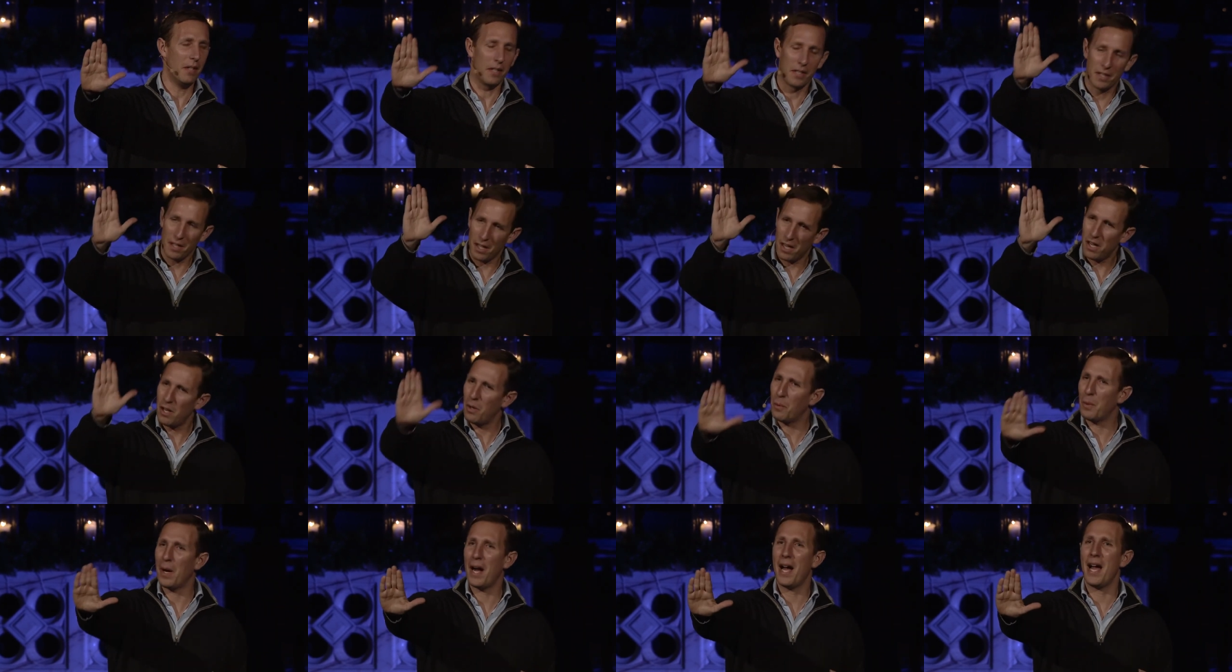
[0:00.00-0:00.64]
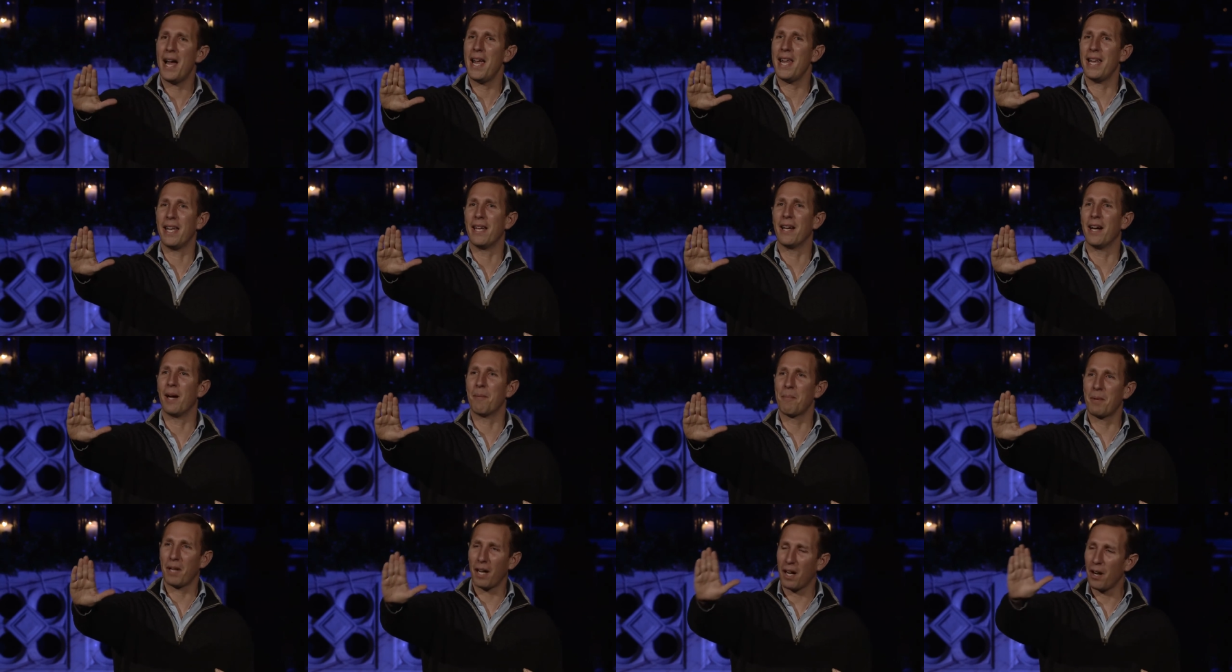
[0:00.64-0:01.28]
Go away.
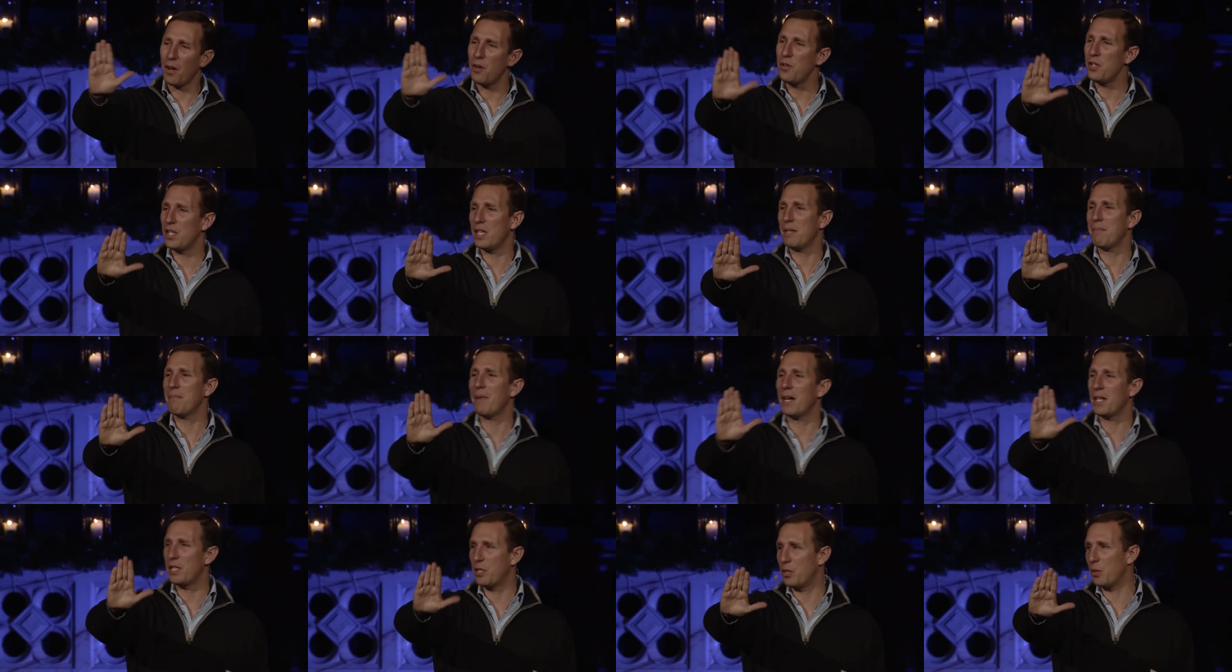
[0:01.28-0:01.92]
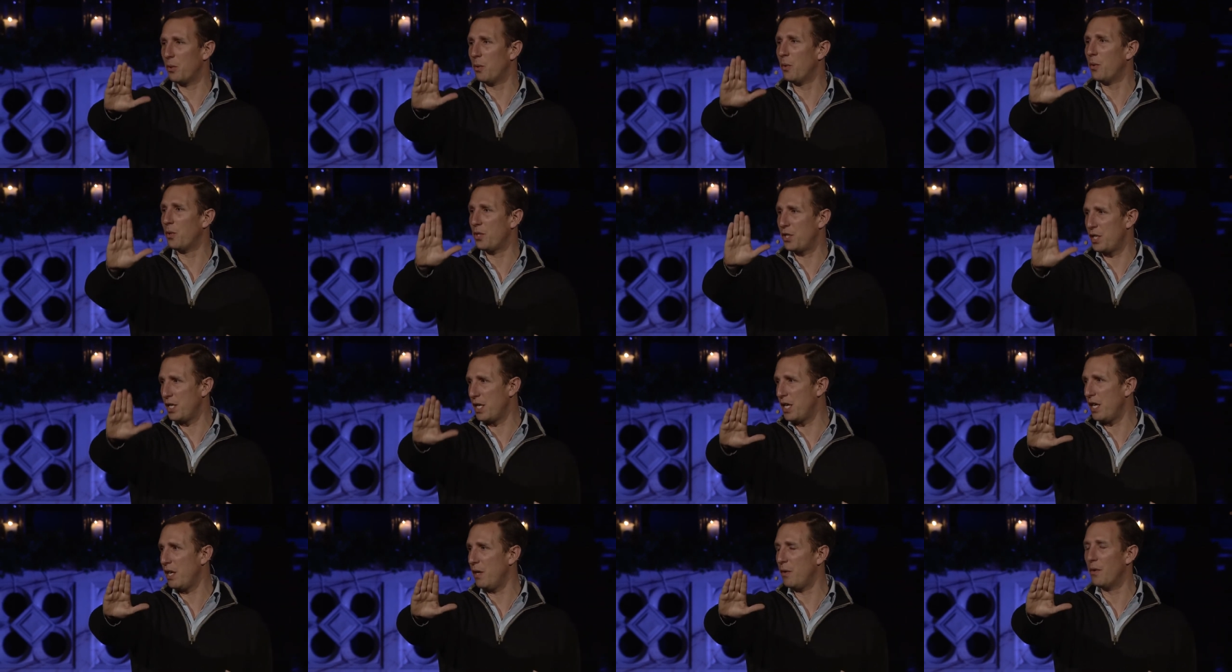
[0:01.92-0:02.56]
I'm closing my door
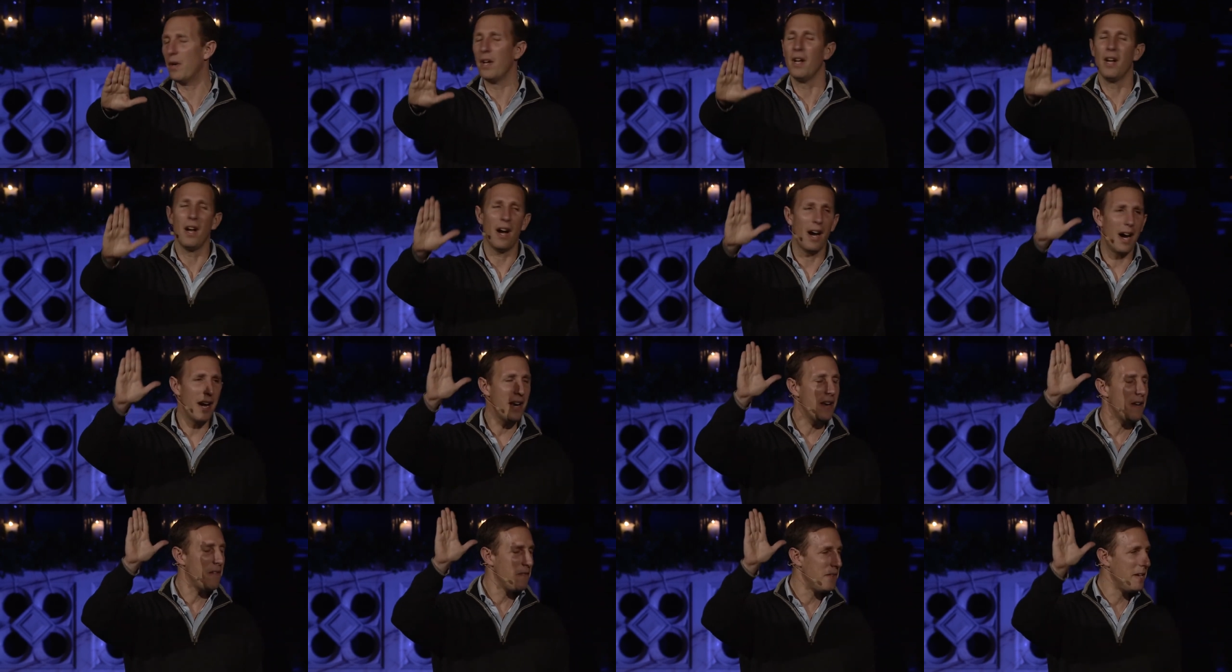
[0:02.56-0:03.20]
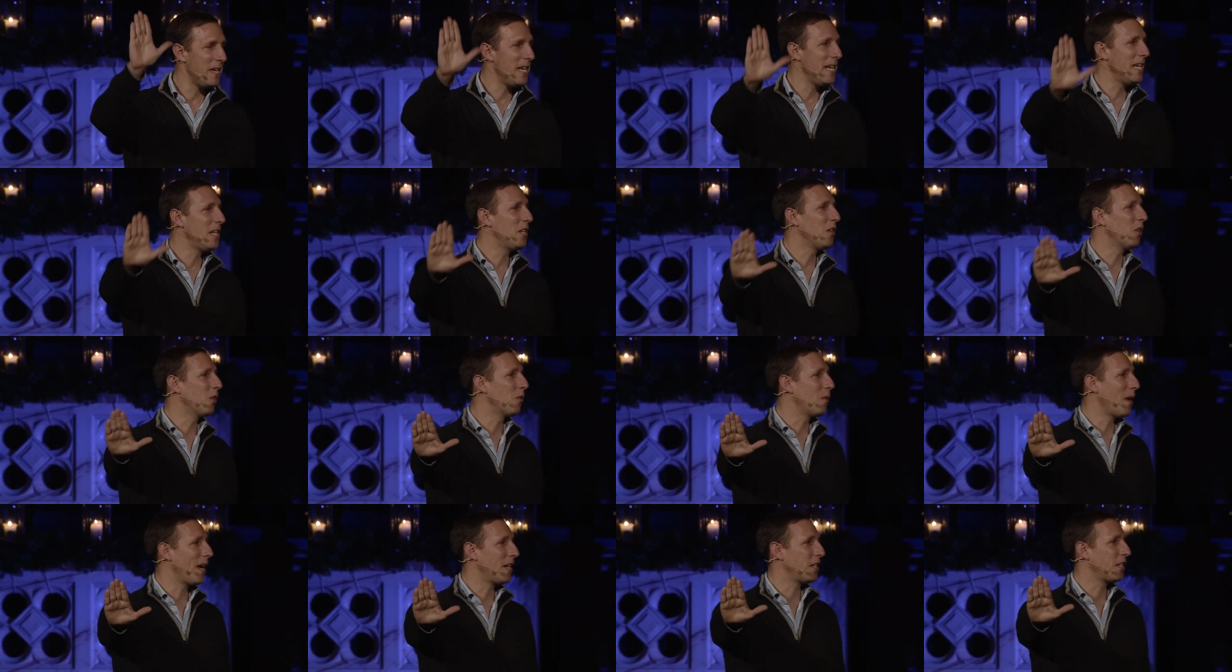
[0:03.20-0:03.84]
to you. I don't need
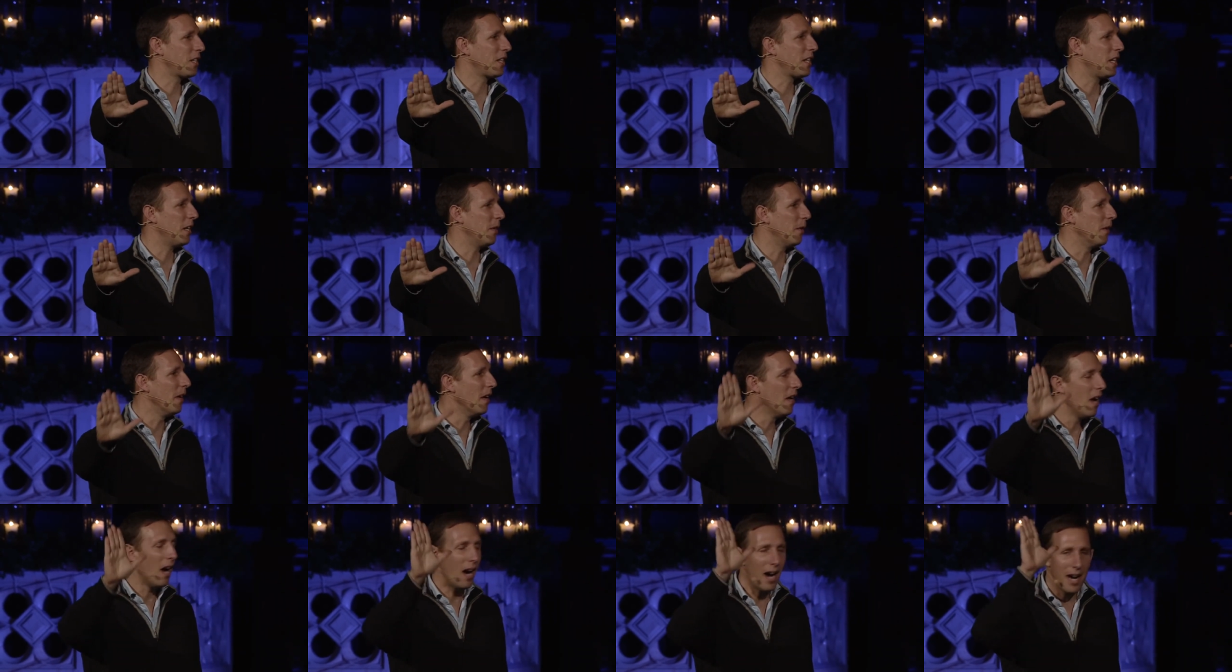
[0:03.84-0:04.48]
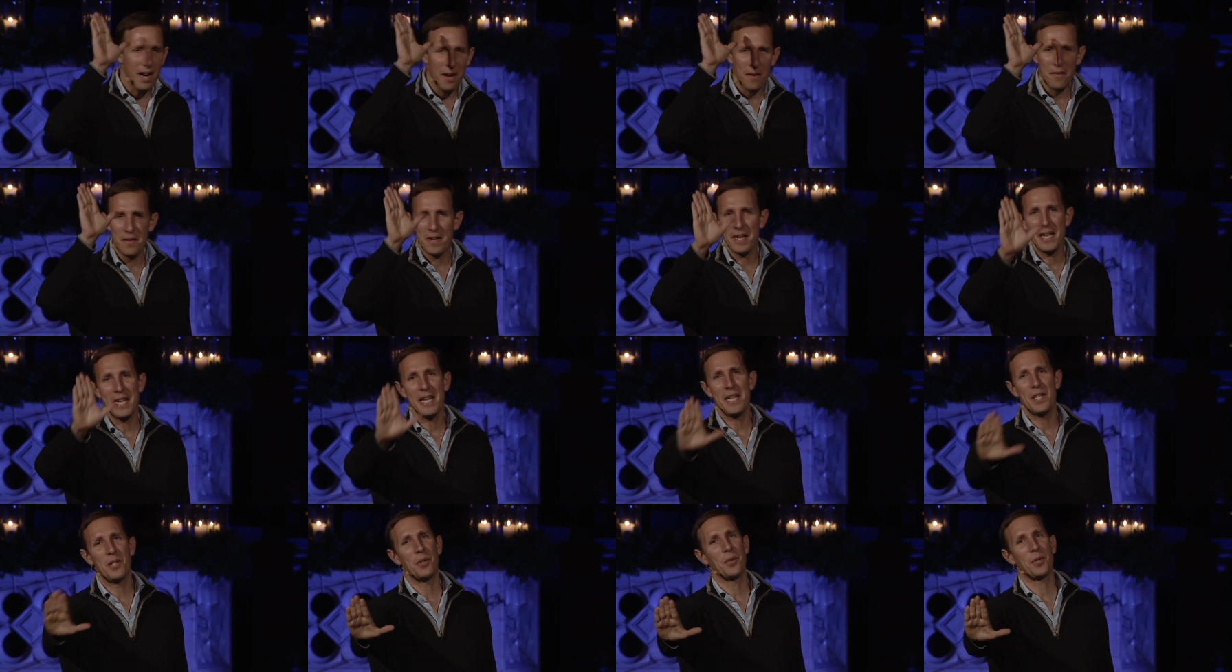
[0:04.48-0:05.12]
your rescue. I don't
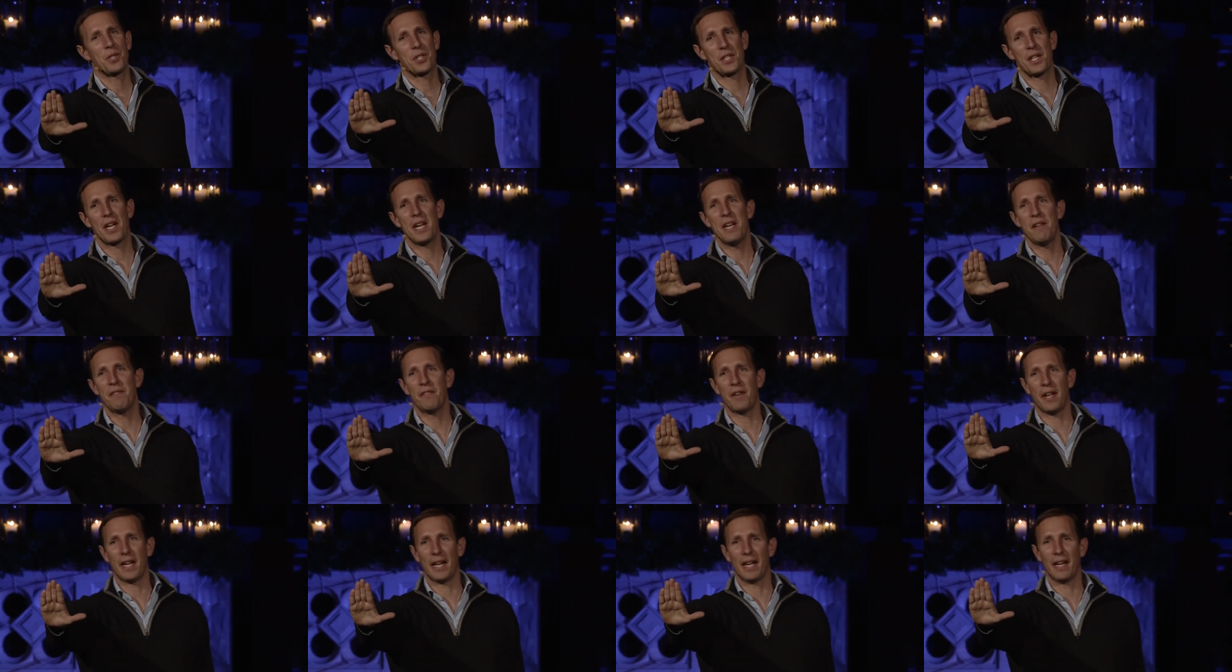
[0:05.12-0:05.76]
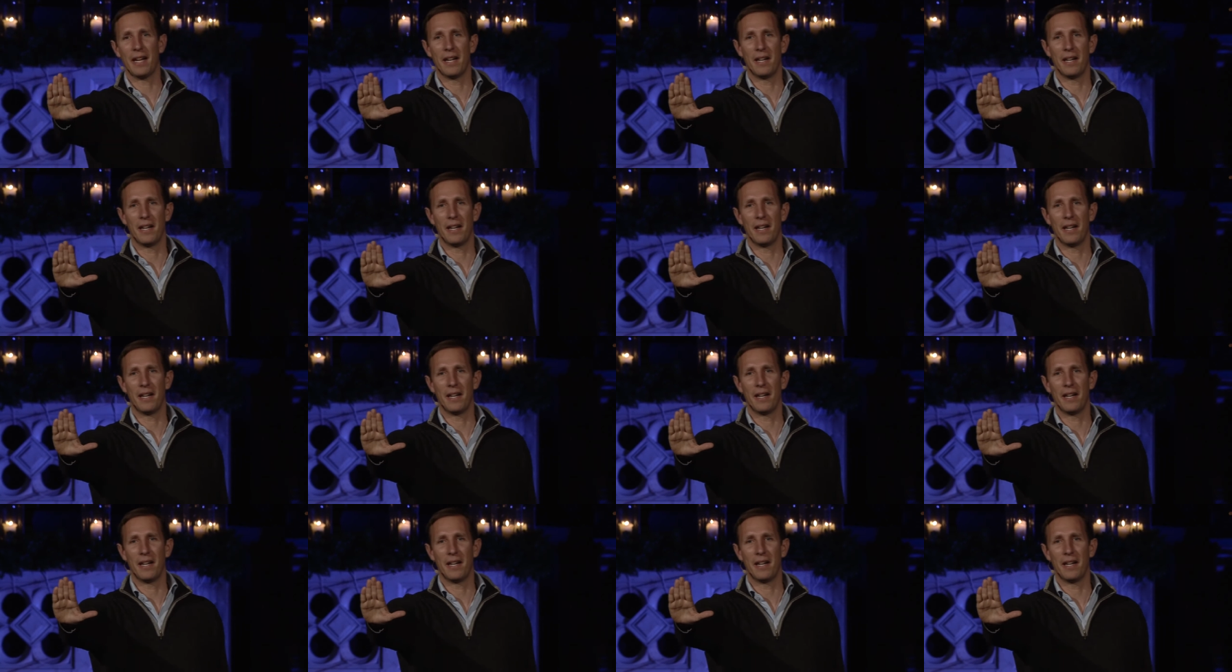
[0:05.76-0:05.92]
need your saving.